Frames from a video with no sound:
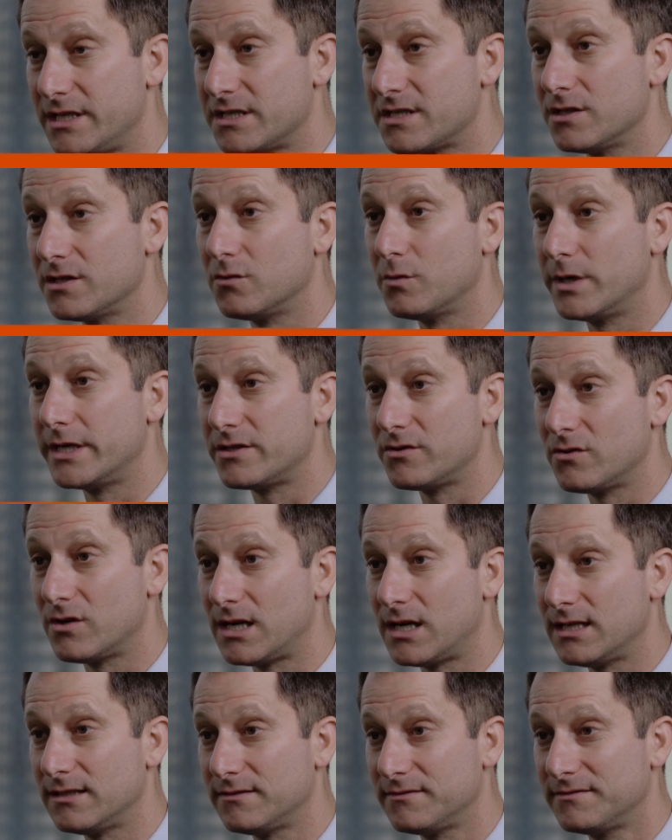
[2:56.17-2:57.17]
is still way too
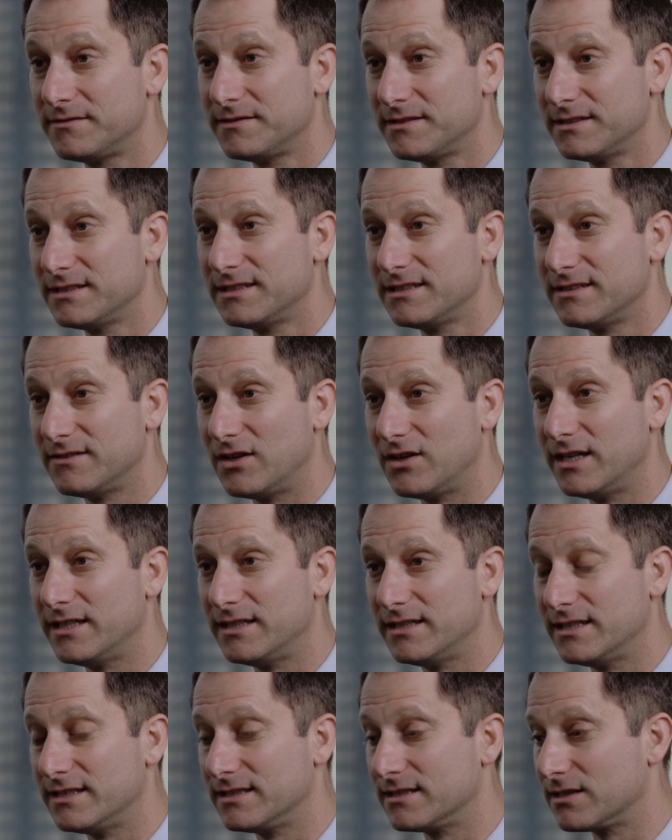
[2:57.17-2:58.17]
high, right?
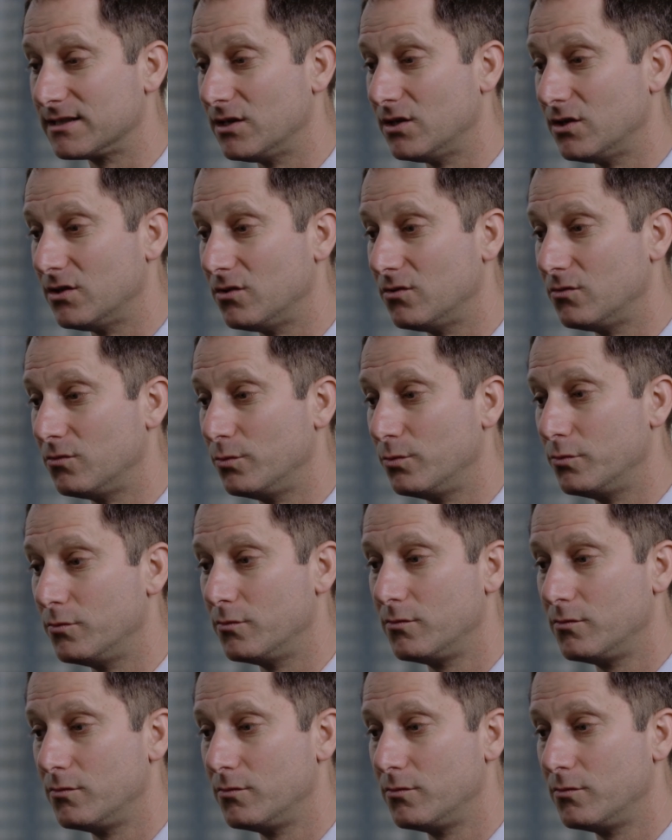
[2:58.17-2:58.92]
And so,